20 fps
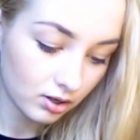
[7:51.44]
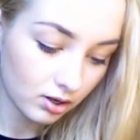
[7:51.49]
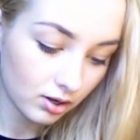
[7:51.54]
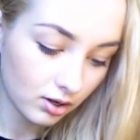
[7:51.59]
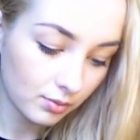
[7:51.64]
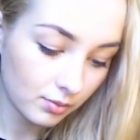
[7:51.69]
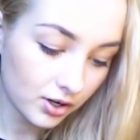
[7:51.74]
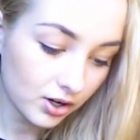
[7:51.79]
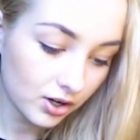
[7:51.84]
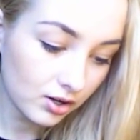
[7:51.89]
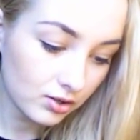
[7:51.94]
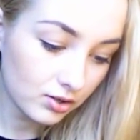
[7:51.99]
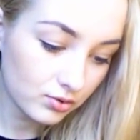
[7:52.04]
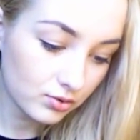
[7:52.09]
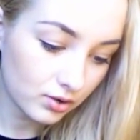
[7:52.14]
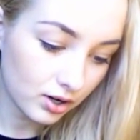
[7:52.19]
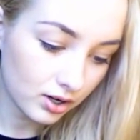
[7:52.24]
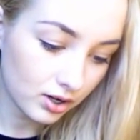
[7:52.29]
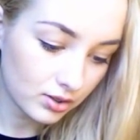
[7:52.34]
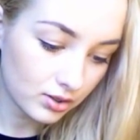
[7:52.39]
I'm gonna
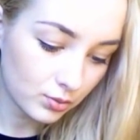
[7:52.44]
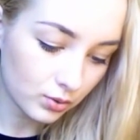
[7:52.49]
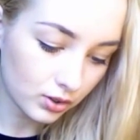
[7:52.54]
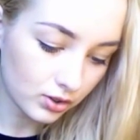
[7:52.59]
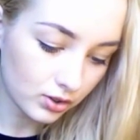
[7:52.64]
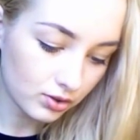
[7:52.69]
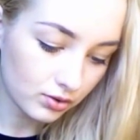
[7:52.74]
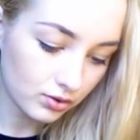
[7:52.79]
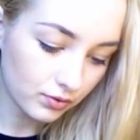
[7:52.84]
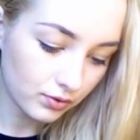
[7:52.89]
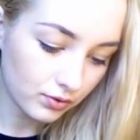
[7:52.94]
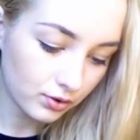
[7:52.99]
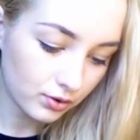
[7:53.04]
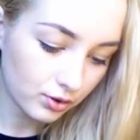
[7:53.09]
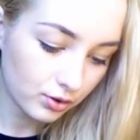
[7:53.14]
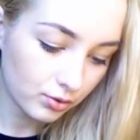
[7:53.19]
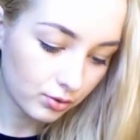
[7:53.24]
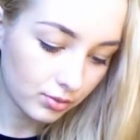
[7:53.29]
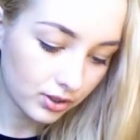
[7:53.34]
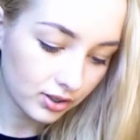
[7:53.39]
try swatch it for
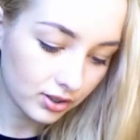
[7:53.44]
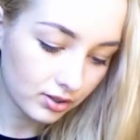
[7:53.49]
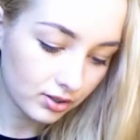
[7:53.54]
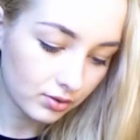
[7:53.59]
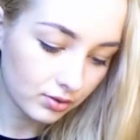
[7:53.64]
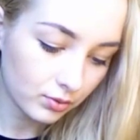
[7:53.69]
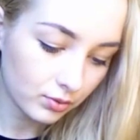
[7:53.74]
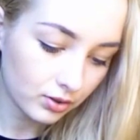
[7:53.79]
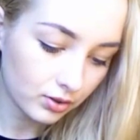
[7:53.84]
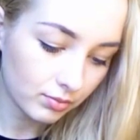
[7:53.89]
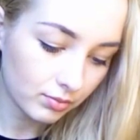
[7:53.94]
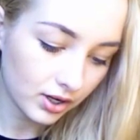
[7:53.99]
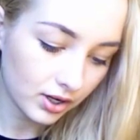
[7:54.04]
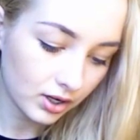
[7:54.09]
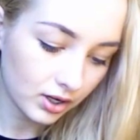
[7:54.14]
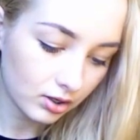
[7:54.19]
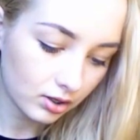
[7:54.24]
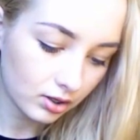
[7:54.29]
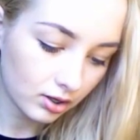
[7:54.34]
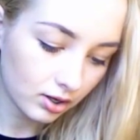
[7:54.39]
you, but it won't make
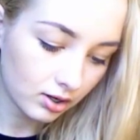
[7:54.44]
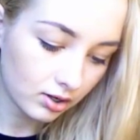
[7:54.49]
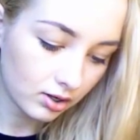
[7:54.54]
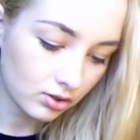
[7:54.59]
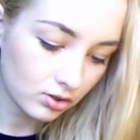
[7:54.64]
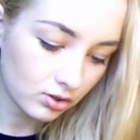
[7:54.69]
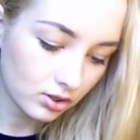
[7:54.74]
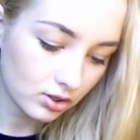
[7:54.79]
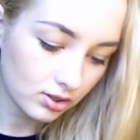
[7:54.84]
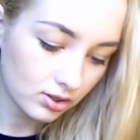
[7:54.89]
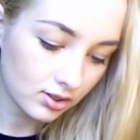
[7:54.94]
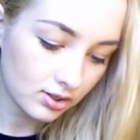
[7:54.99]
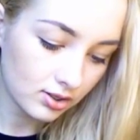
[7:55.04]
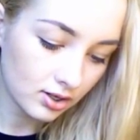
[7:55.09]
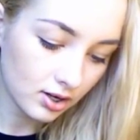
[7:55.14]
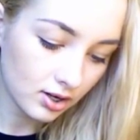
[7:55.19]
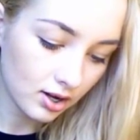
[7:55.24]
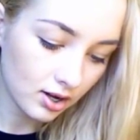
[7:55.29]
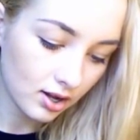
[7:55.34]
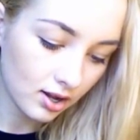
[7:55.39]
any justice.
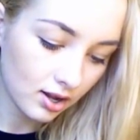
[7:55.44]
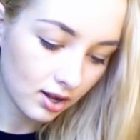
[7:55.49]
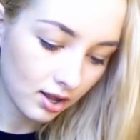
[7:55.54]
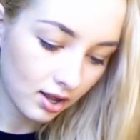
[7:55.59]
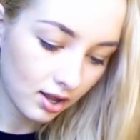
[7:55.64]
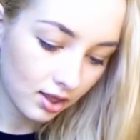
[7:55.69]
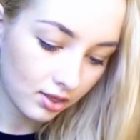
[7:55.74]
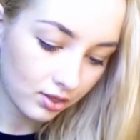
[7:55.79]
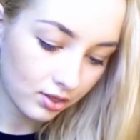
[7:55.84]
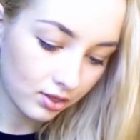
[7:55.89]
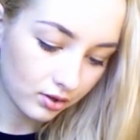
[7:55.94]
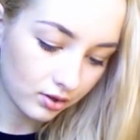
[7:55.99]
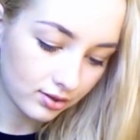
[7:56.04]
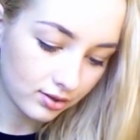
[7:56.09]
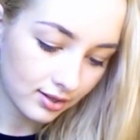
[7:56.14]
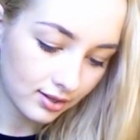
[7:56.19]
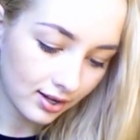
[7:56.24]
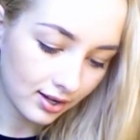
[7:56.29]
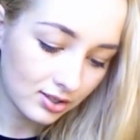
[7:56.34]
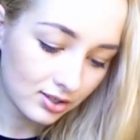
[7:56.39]
And the
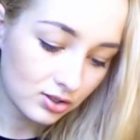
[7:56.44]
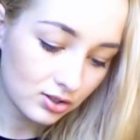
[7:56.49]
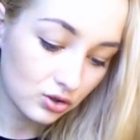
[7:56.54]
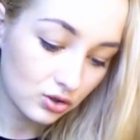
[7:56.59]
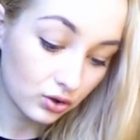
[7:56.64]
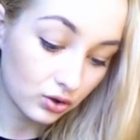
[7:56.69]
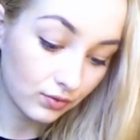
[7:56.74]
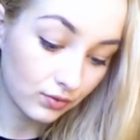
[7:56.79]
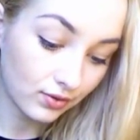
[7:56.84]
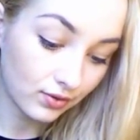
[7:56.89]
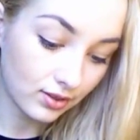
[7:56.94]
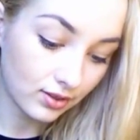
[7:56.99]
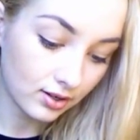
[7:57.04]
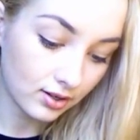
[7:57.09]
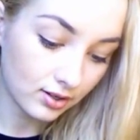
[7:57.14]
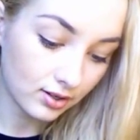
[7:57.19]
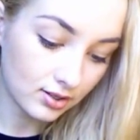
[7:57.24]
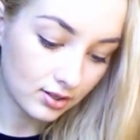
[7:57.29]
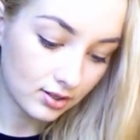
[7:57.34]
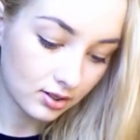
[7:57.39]
texture of
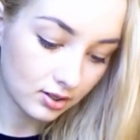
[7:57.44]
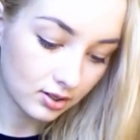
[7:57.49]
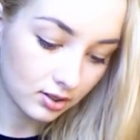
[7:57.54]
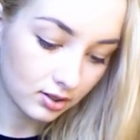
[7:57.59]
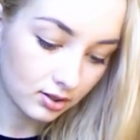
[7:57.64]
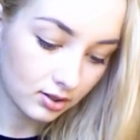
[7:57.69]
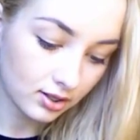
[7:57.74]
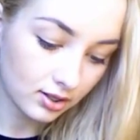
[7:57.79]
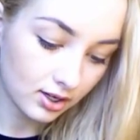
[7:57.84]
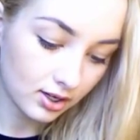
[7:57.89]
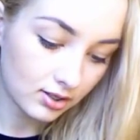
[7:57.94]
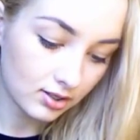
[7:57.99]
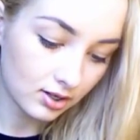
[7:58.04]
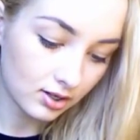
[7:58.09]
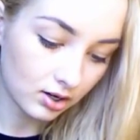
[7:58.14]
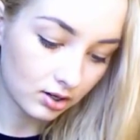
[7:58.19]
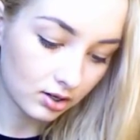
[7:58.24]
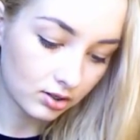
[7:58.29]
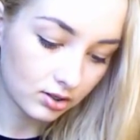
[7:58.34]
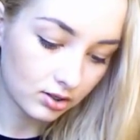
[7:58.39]
this, these
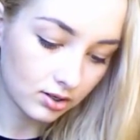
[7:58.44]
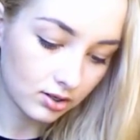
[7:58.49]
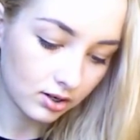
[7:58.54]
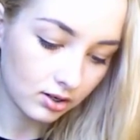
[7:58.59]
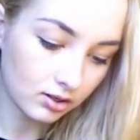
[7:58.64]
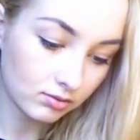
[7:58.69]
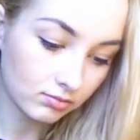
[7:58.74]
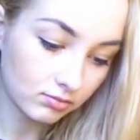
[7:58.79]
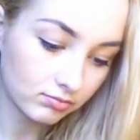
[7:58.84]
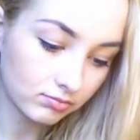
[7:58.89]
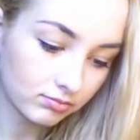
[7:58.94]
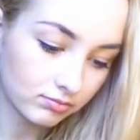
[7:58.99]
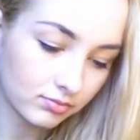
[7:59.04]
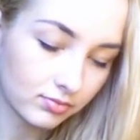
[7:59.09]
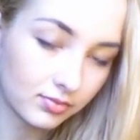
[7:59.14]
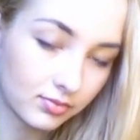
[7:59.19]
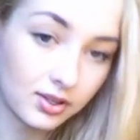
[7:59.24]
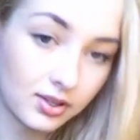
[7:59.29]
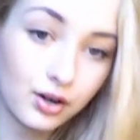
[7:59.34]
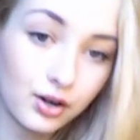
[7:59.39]
are like,
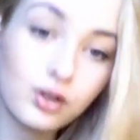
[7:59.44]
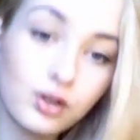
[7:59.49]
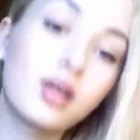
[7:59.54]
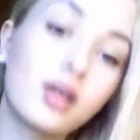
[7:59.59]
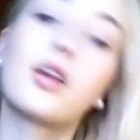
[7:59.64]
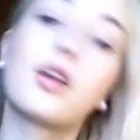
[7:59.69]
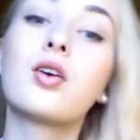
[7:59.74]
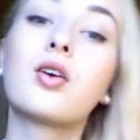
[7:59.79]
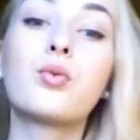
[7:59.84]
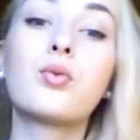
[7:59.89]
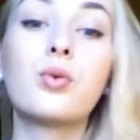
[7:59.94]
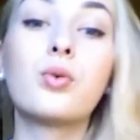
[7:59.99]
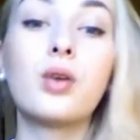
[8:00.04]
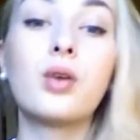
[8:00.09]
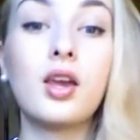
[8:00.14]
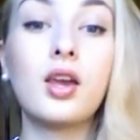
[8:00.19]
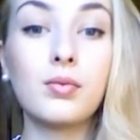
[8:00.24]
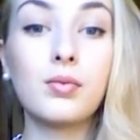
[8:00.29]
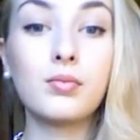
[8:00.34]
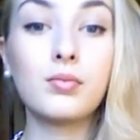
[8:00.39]
they're like
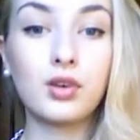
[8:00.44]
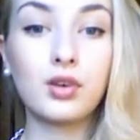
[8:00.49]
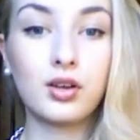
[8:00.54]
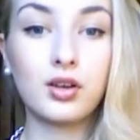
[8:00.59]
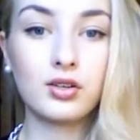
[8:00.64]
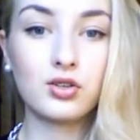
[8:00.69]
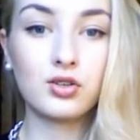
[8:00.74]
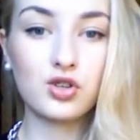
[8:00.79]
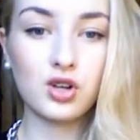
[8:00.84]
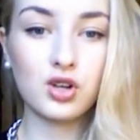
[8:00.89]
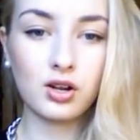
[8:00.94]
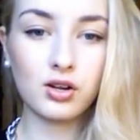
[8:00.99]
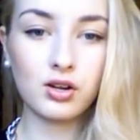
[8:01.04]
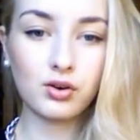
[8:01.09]
cream, gel